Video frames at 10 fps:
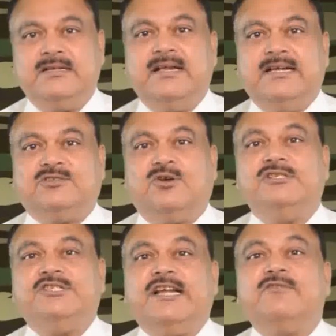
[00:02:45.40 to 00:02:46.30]
It's
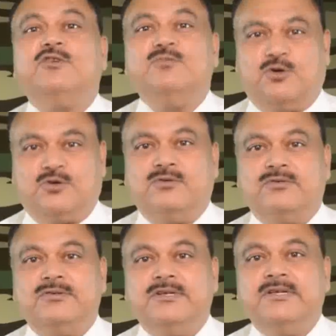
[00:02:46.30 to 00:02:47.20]
called Chetwood motto.
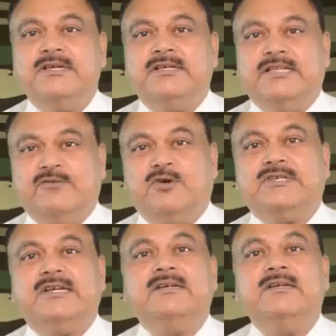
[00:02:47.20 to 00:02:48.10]
There was
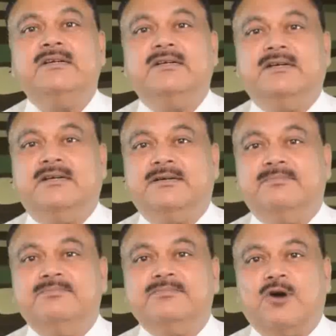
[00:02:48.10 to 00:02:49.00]
a
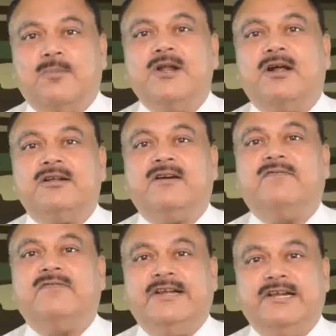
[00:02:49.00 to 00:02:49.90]
commandant
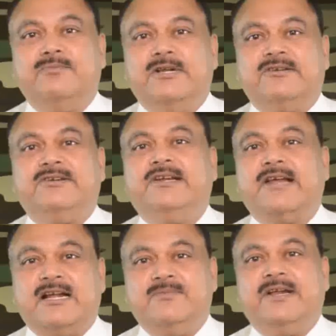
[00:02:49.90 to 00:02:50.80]
of Indian Military
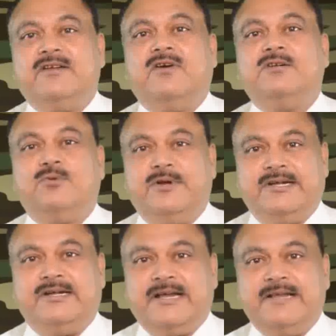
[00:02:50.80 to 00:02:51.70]
Academy at one point
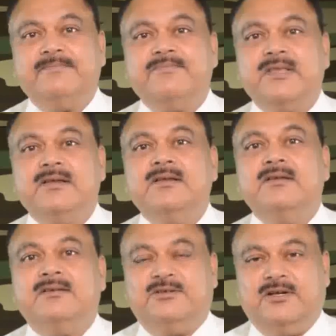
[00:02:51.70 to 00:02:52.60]
in time,
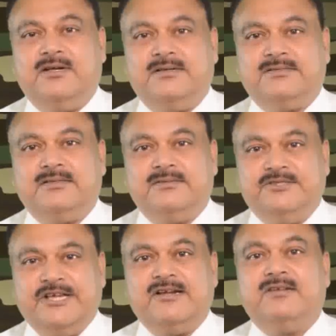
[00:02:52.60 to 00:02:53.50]

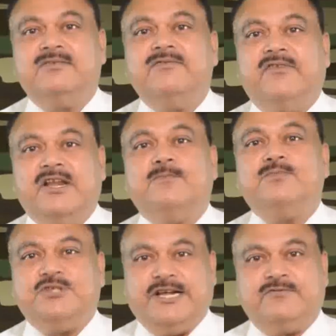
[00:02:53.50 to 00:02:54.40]
General
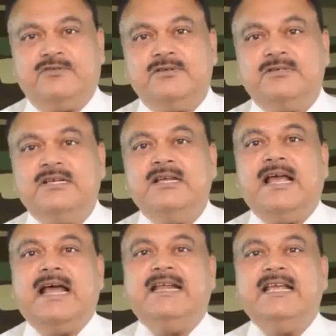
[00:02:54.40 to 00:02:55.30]
Philip Chetwood,
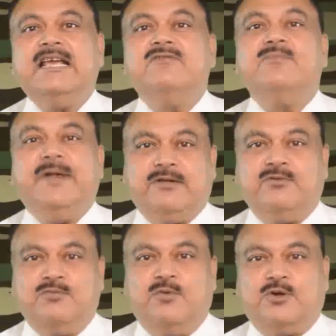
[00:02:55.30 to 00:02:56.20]
and he gave a
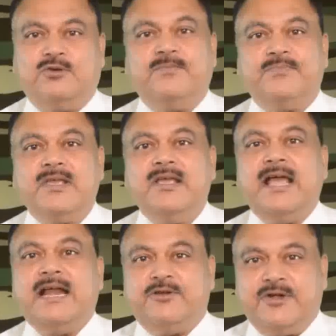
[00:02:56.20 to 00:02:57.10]
motto.
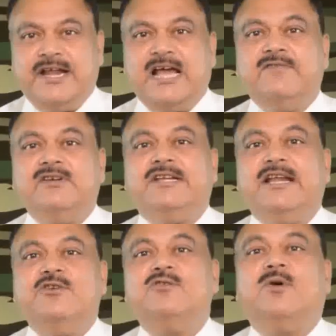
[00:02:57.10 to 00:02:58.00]
And today I will tell
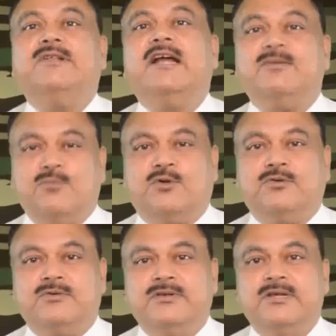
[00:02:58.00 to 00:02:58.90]
you about that motto.